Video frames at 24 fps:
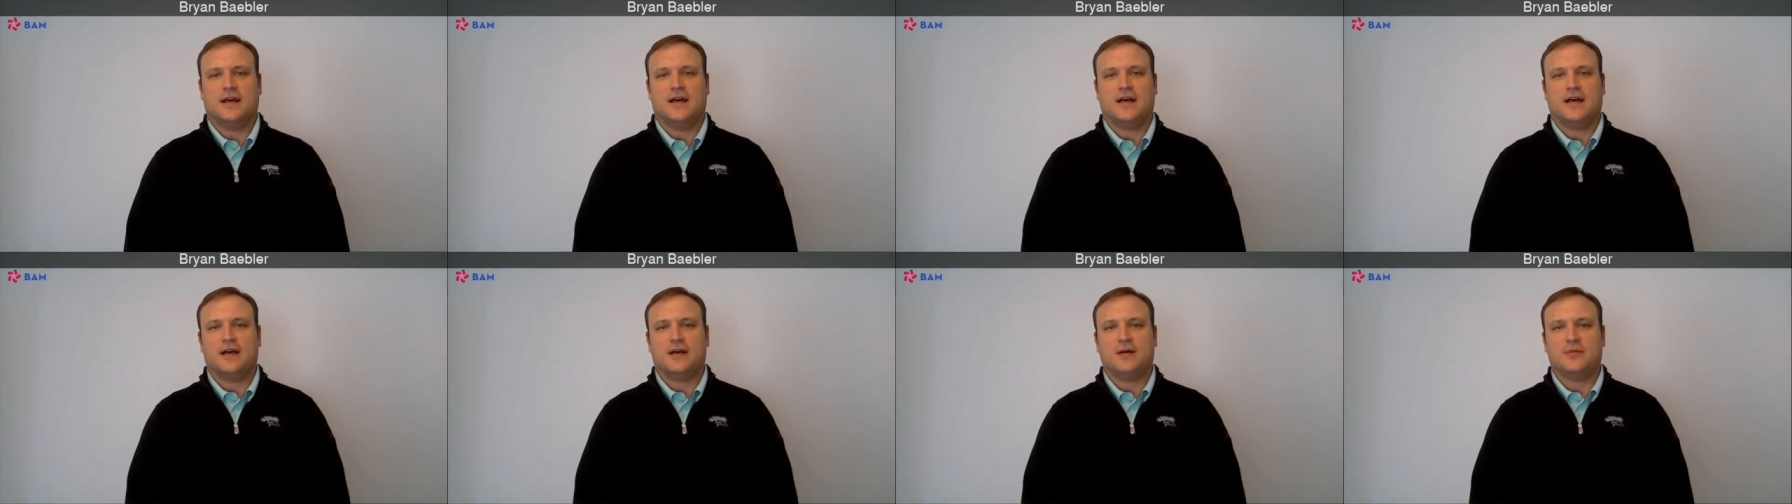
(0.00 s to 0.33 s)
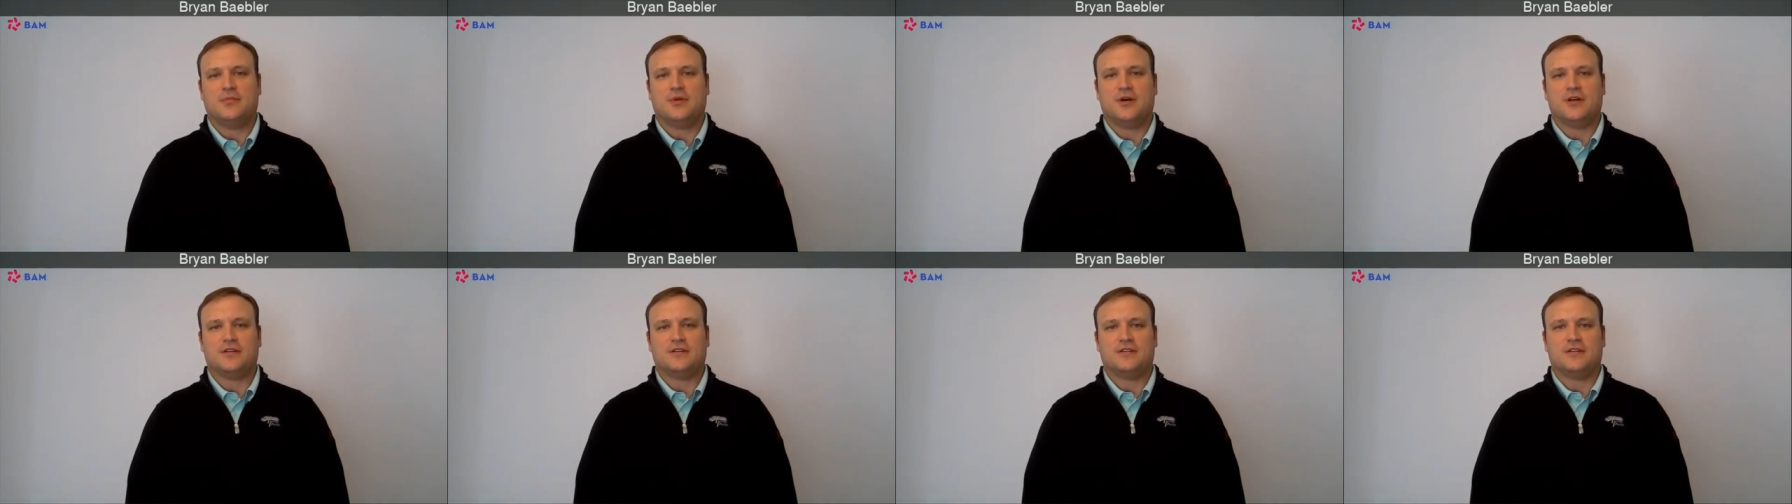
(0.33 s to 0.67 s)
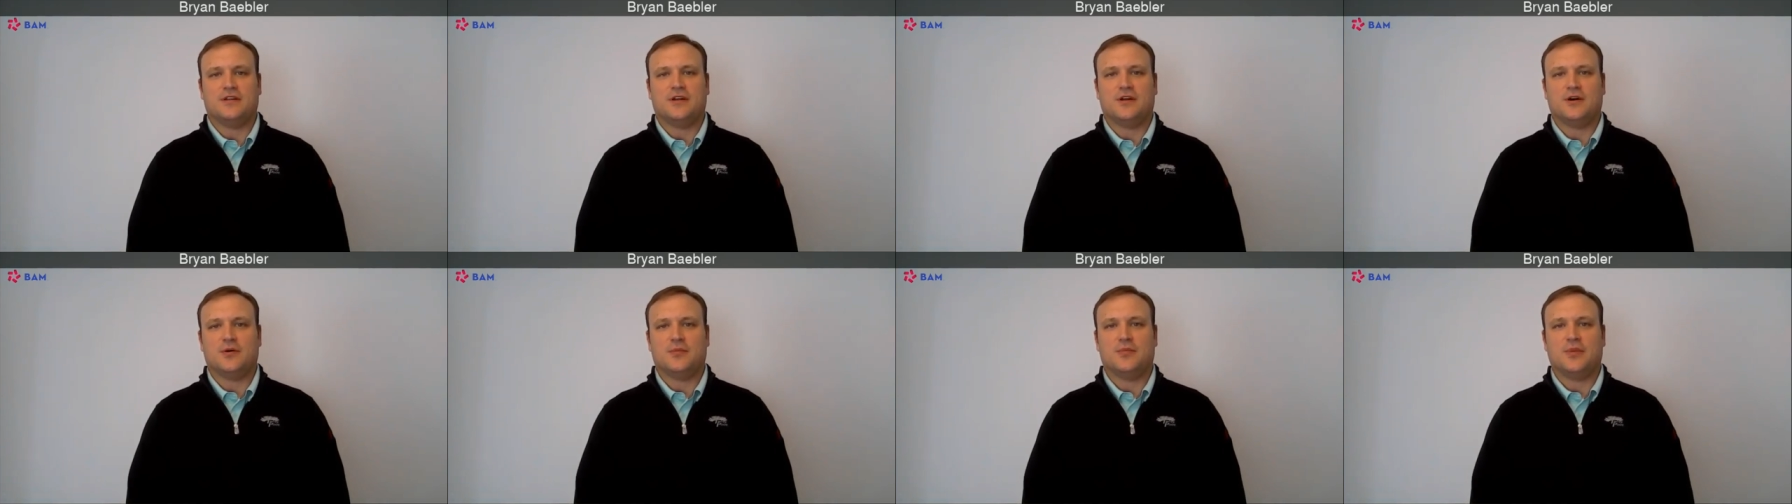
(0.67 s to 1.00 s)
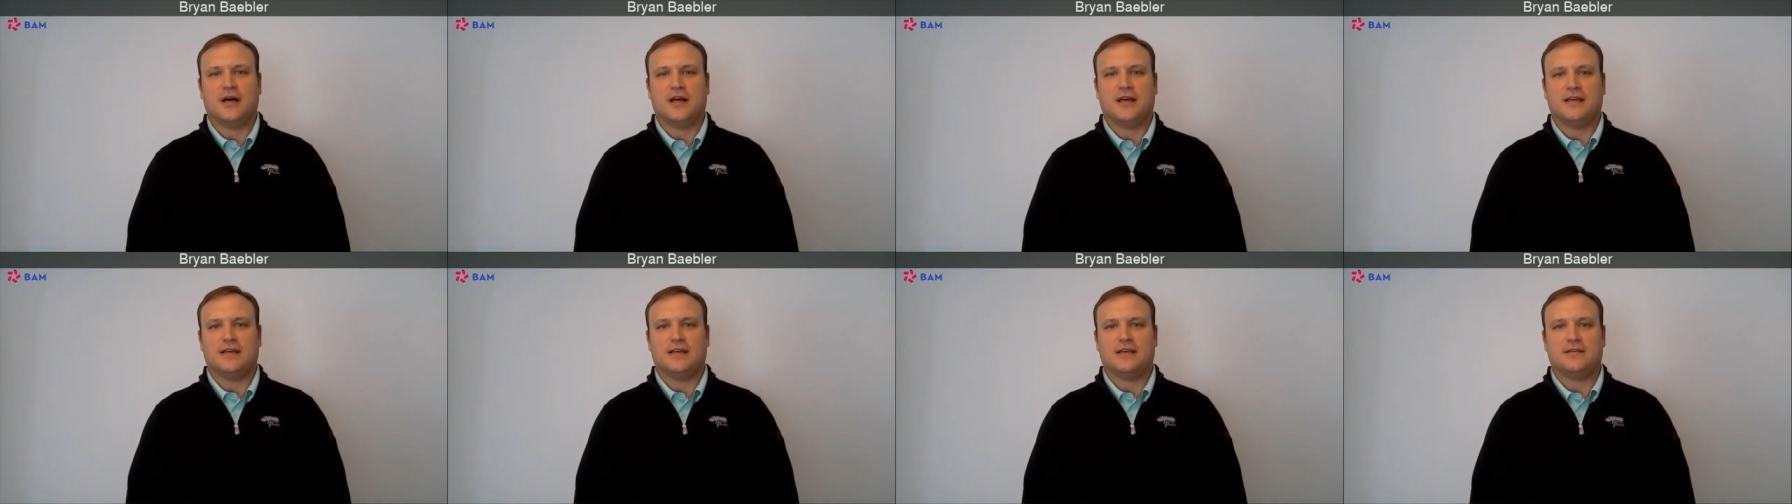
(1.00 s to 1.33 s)
Uh, but, you know,
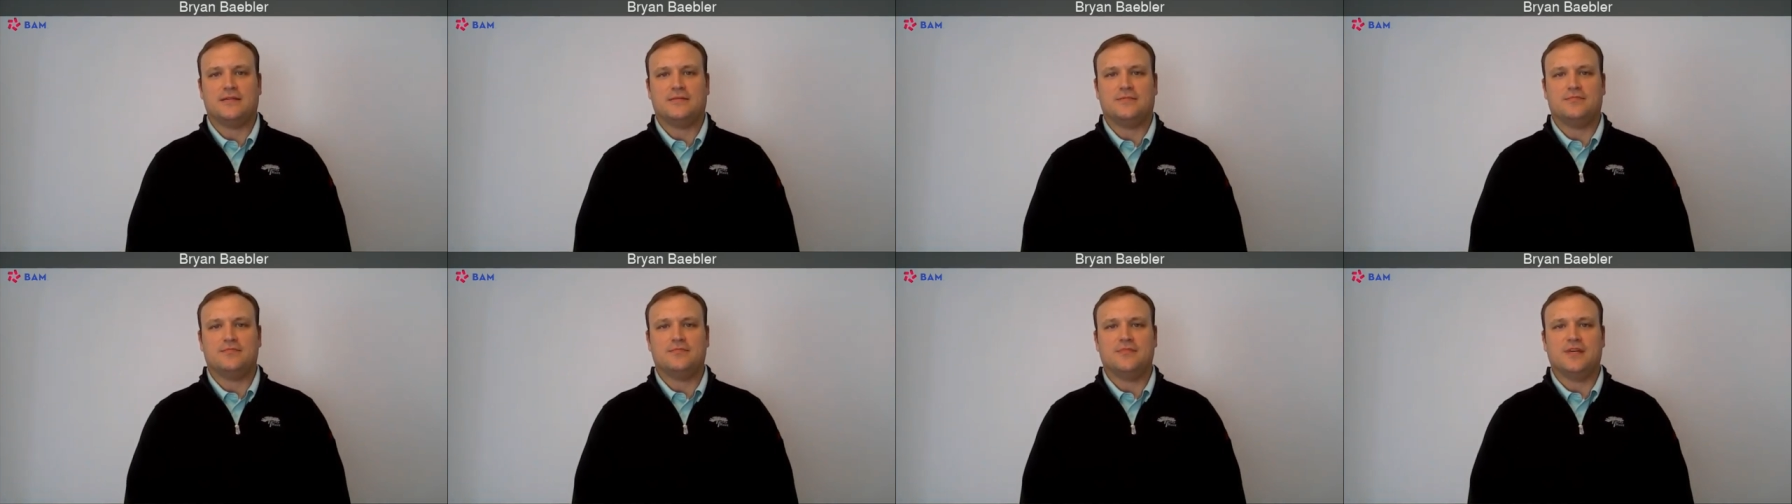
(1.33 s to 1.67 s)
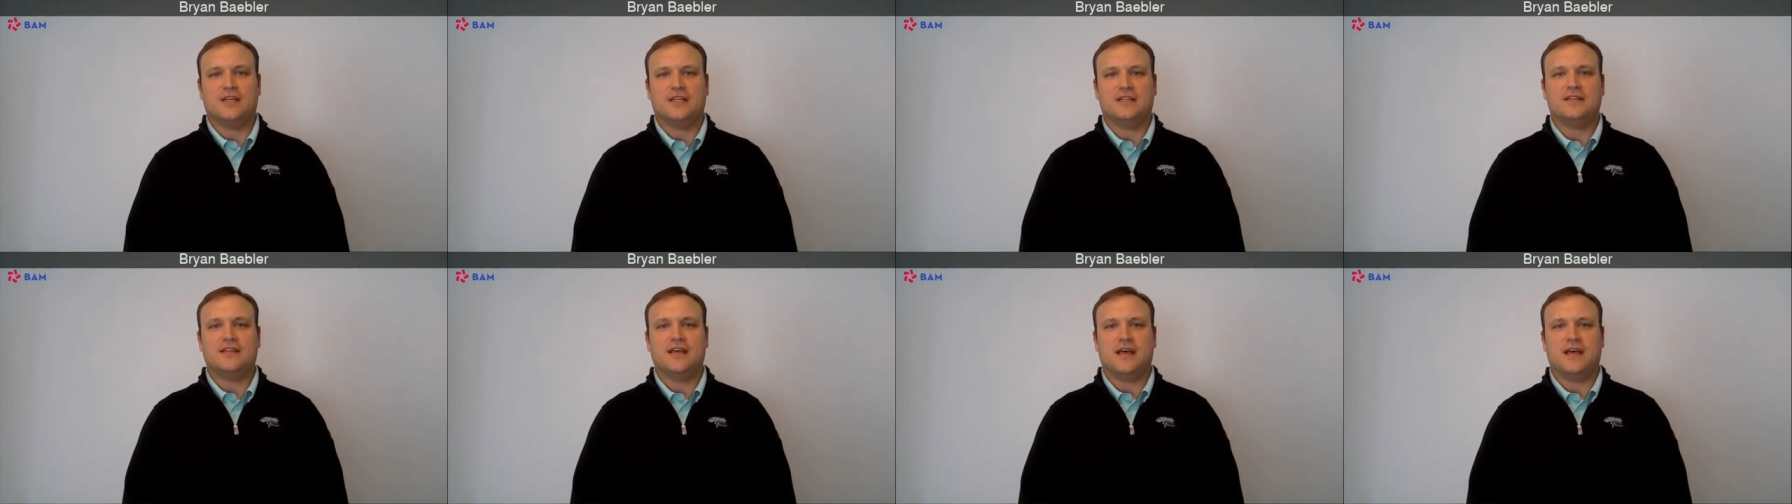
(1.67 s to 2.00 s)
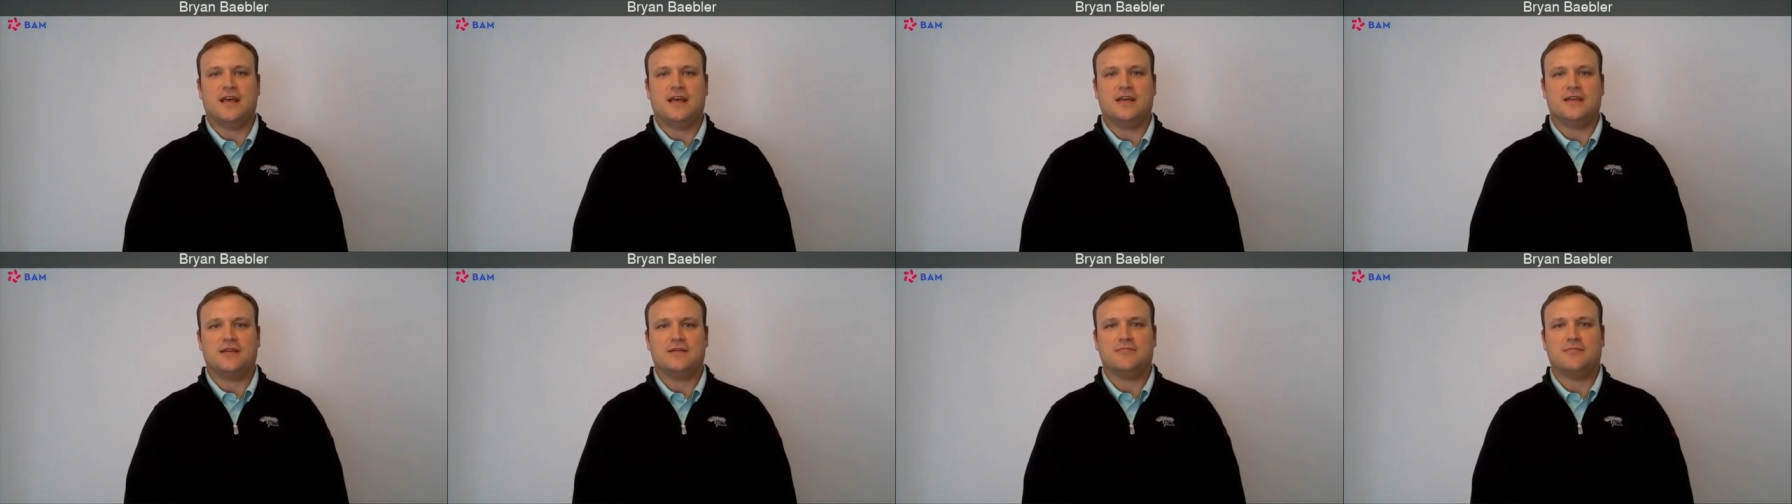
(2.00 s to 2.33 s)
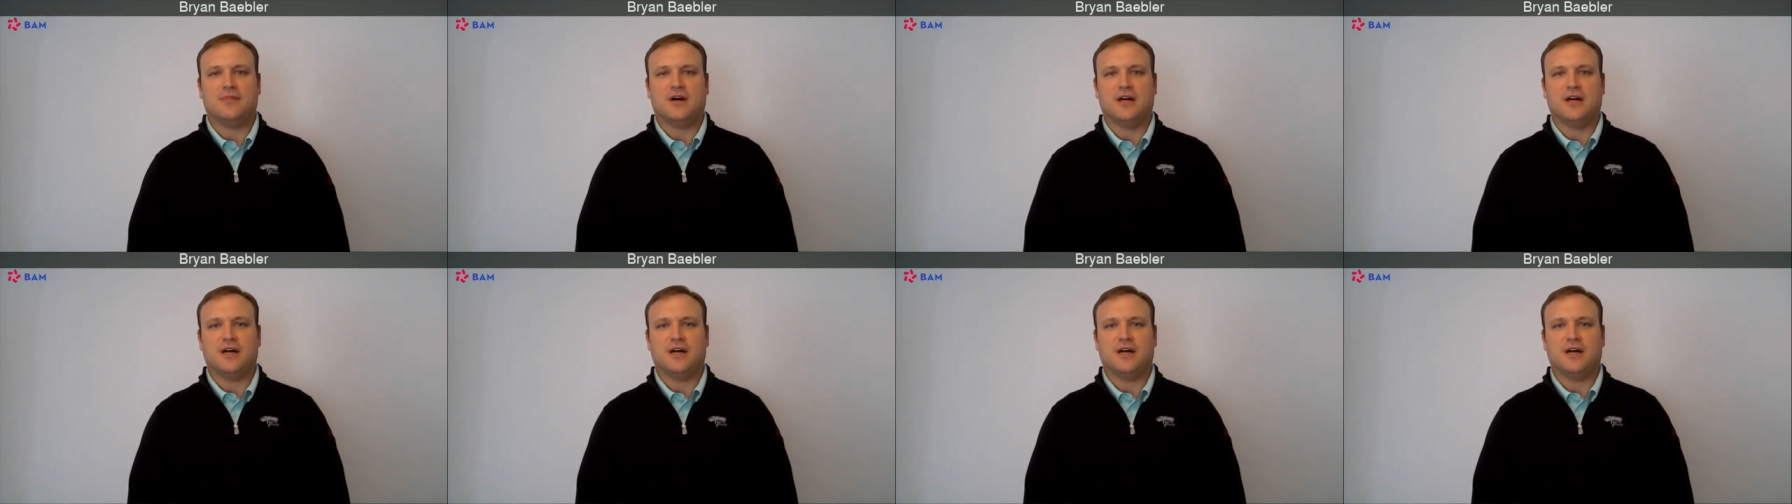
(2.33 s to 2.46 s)
by midday,